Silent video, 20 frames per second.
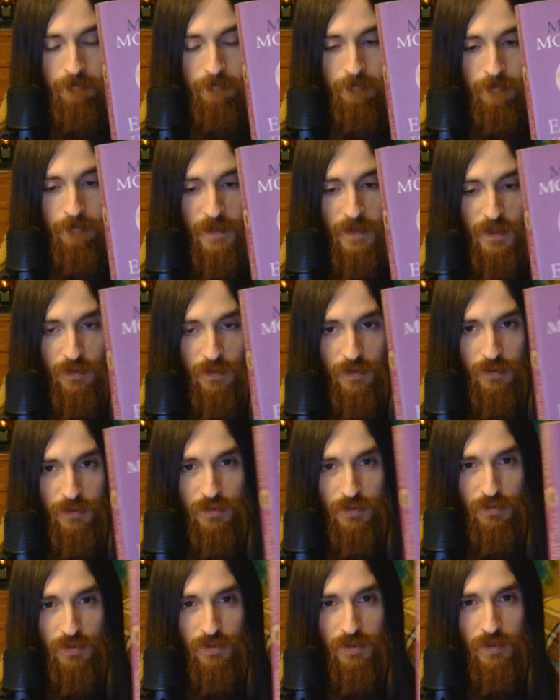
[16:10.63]
This one
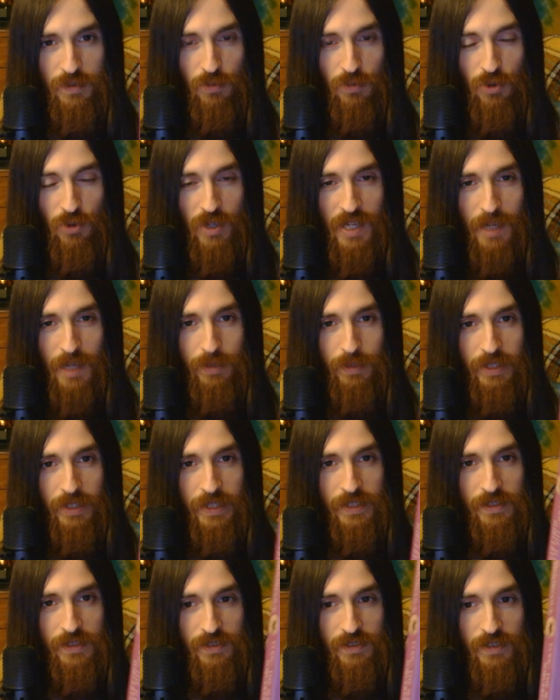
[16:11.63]
was really more
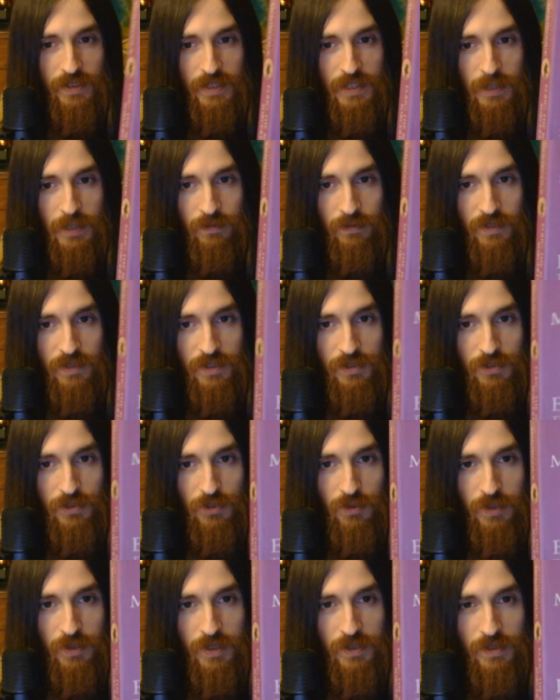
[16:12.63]
complex. Like, some of his
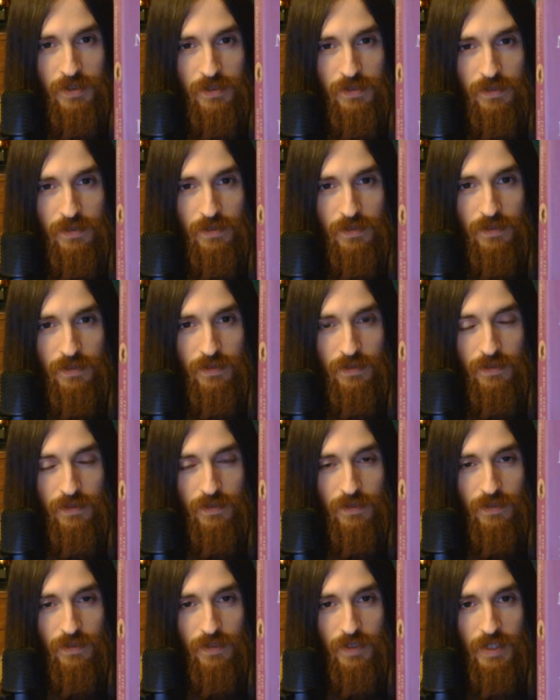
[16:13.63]
stories,
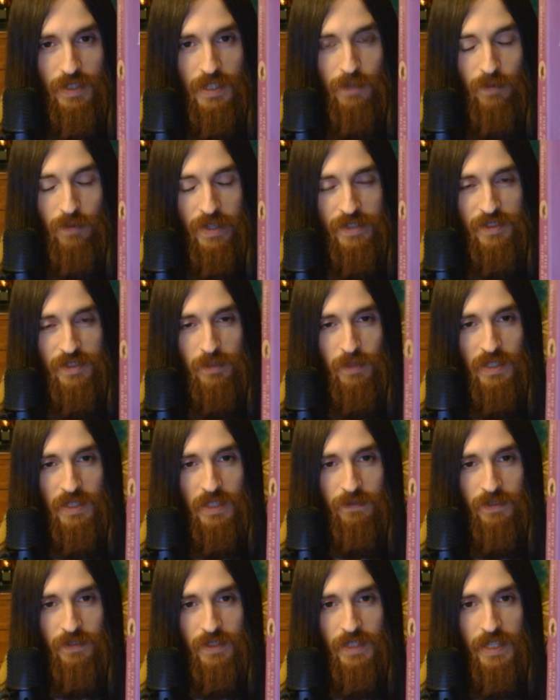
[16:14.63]
like, he writes them at
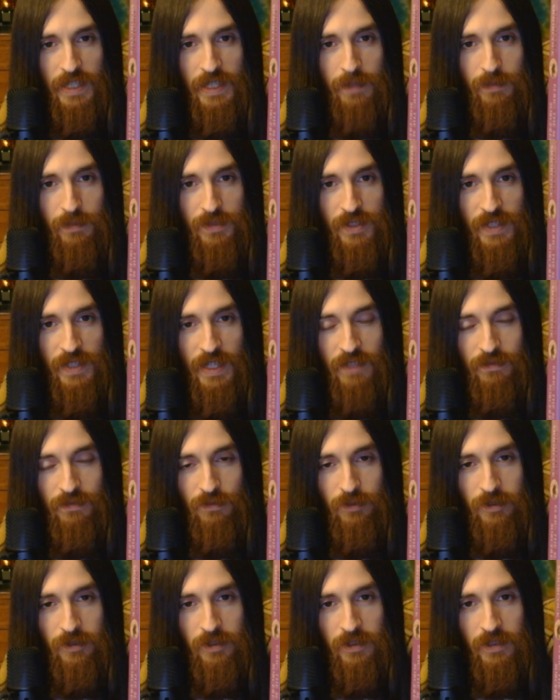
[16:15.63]
different times and out of
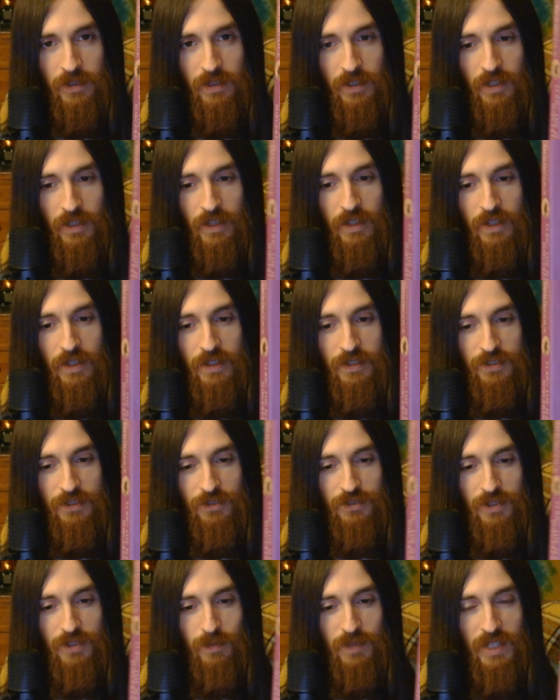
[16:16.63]
order. So
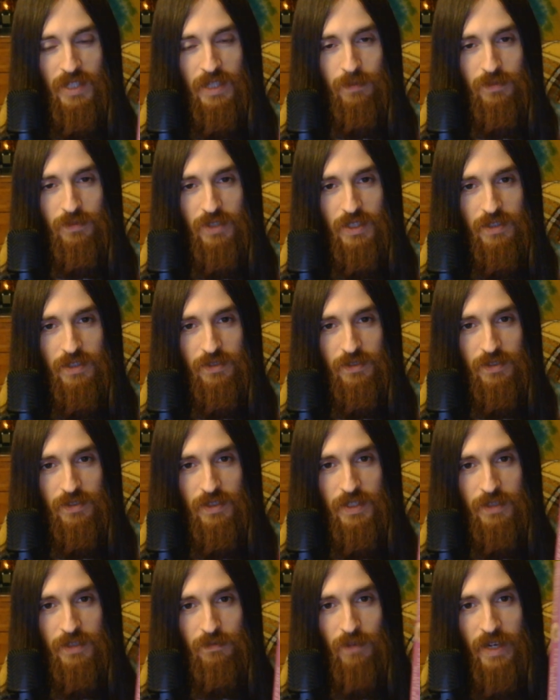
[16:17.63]
sometimes, like,
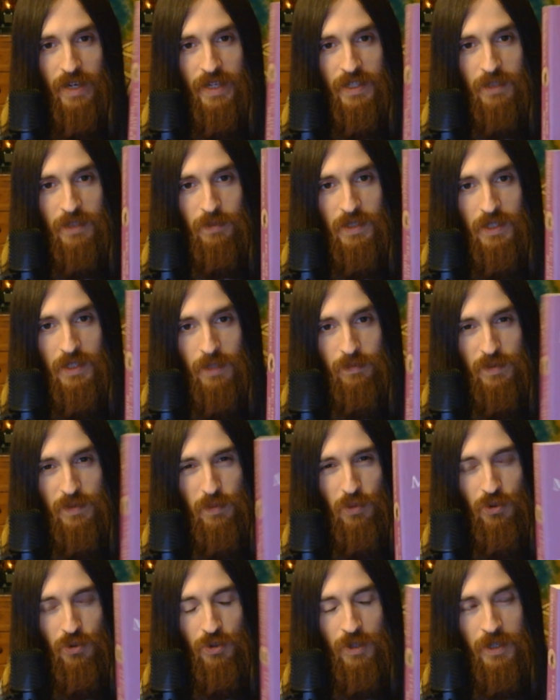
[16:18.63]
his writing becomes
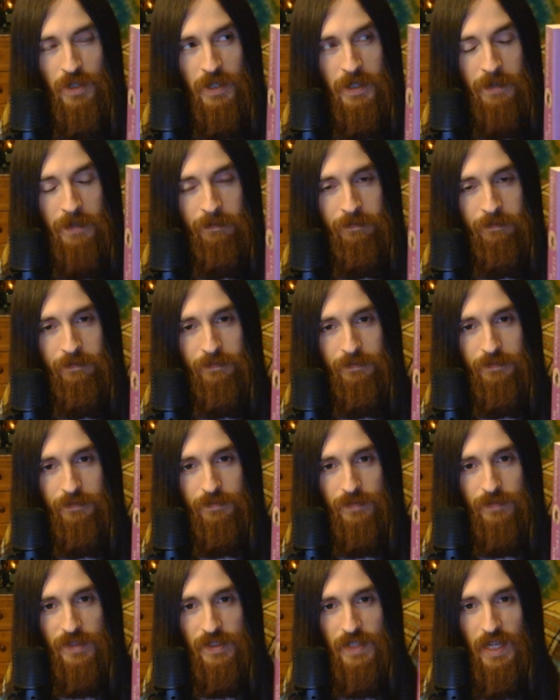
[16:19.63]
more
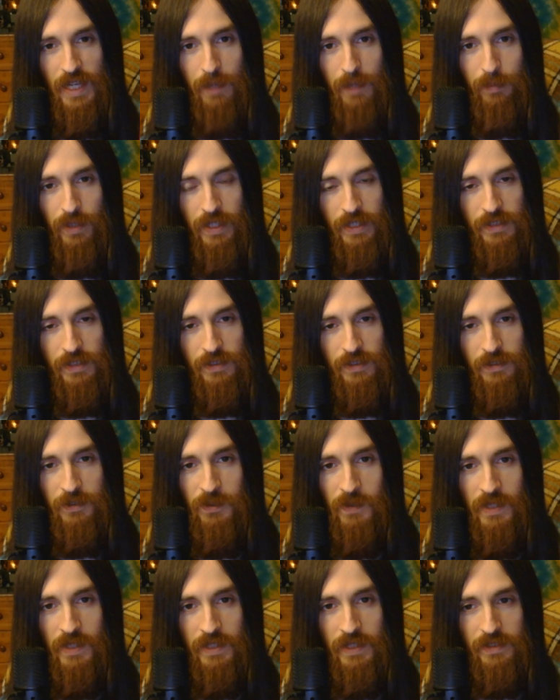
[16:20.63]
just complex and
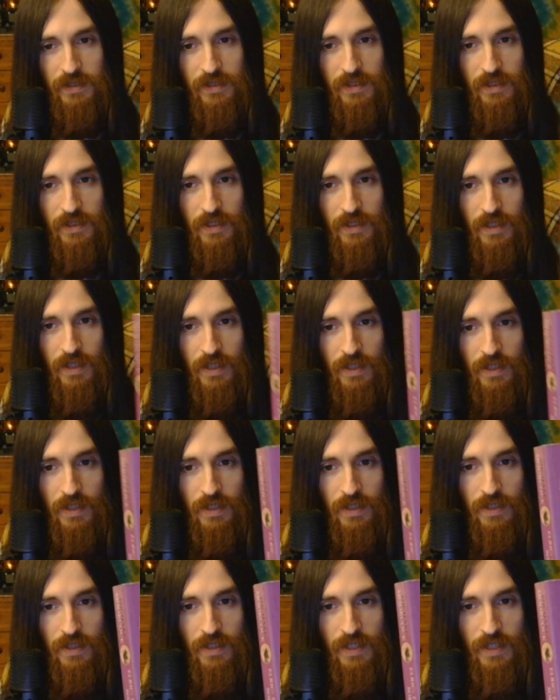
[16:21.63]
nuanced.
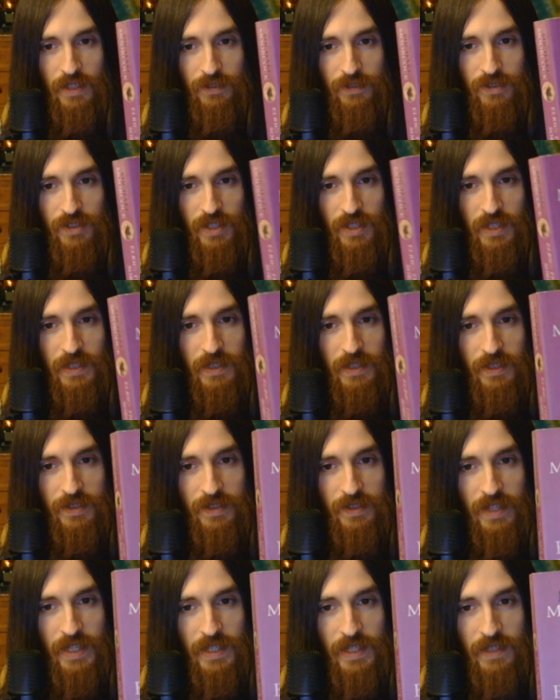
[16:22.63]
And I would say it does
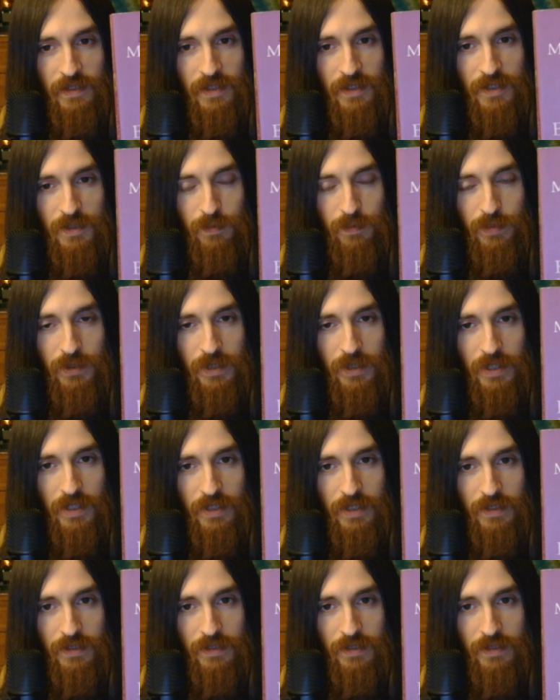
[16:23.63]
that in this book.